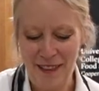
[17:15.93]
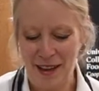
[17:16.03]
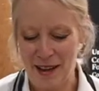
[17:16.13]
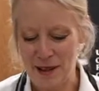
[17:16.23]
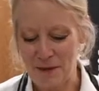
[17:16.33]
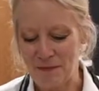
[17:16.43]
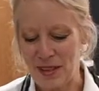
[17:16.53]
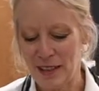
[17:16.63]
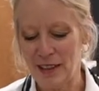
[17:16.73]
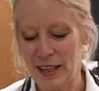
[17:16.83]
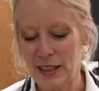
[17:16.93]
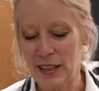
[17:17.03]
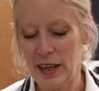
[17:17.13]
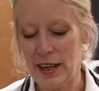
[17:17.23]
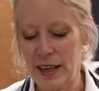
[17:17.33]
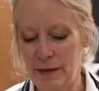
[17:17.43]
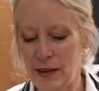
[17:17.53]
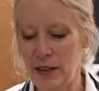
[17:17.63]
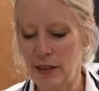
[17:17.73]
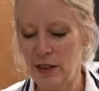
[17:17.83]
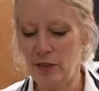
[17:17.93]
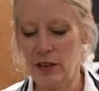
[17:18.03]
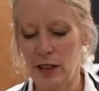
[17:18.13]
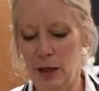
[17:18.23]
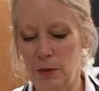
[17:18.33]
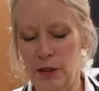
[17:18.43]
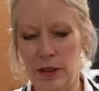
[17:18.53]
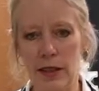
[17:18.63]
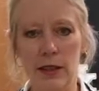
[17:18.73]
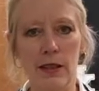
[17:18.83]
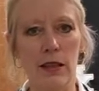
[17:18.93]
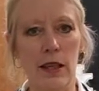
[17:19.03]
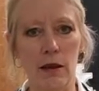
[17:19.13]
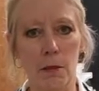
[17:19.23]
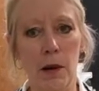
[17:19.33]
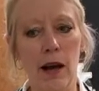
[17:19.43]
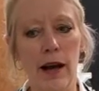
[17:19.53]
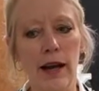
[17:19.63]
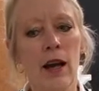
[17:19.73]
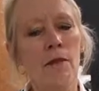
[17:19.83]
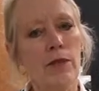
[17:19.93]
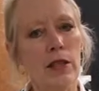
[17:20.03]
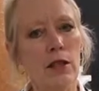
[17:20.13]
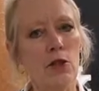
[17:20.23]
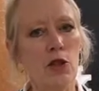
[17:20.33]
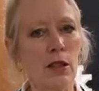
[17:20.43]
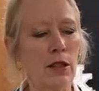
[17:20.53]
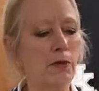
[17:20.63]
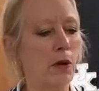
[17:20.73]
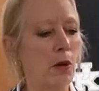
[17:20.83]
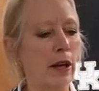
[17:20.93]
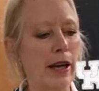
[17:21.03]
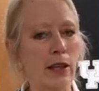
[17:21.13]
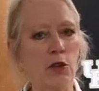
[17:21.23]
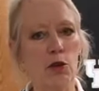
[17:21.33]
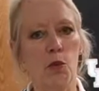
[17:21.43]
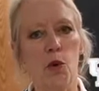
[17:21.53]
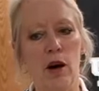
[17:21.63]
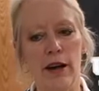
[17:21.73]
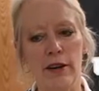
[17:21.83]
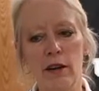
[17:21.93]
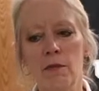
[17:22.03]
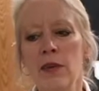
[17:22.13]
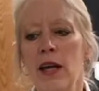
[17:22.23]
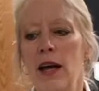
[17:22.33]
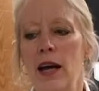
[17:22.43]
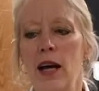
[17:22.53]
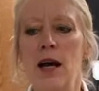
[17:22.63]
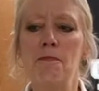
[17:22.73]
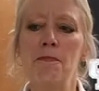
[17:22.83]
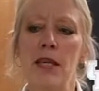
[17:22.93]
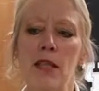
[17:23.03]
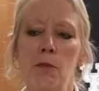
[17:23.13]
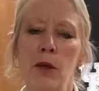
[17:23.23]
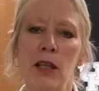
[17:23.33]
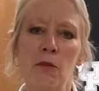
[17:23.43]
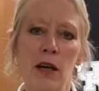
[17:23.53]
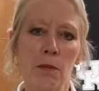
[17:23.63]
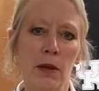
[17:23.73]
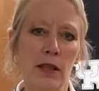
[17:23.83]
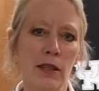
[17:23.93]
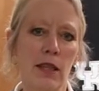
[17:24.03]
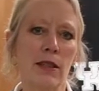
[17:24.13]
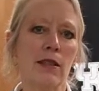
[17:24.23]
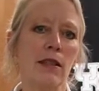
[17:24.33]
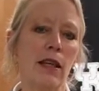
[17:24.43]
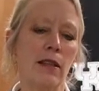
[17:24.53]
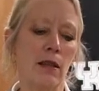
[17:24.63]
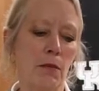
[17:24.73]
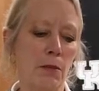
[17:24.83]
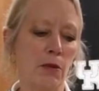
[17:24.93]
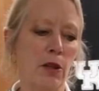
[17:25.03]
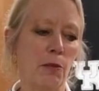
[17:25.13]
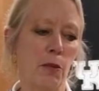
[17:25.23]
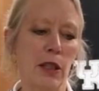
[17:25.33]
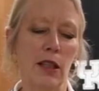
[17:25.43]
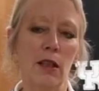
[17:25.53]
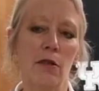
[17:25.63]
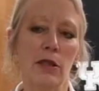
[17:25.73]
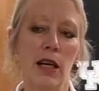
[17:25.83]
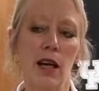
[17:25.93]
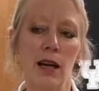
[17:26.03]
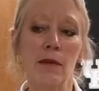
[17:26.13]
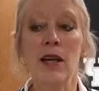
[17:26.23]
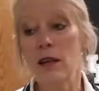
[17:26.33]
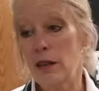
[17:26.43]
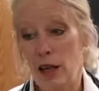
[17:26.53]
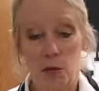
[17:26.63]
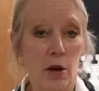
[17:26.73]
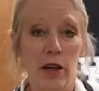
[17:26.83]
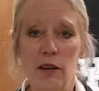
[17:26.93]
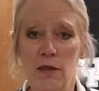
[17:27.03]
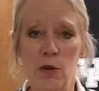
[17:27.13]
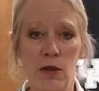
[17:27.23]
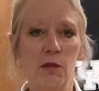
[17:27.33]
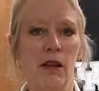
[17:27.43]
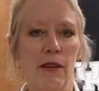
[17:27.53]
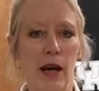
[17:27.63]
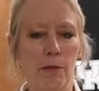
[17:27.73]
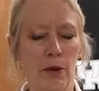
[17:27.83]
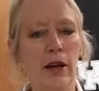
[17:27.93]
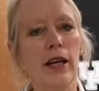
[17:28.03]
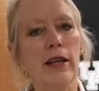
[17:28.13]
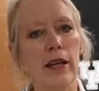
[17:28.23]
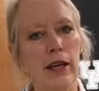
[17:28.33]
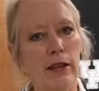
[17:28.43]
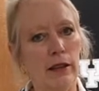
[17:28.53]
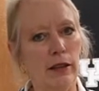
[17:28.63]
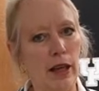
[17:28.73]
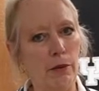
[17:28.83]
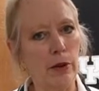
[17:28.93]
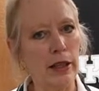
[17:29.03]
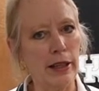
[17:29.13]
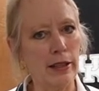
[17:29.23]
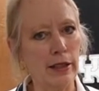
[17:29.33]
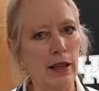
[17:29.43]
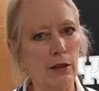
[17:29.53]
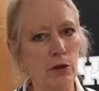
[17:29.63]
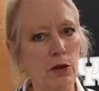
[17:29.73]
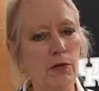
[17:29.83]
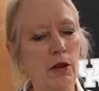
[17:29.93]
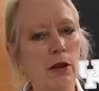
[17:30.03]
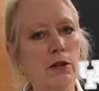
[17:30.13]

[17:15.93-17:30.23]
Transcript: The last thing I have here, just a couple other things, is another pot. This is just for extra water. In the boiling water process, sometimes when you boil a long time, that water, of course, will evaporate and the level can get down a little too far.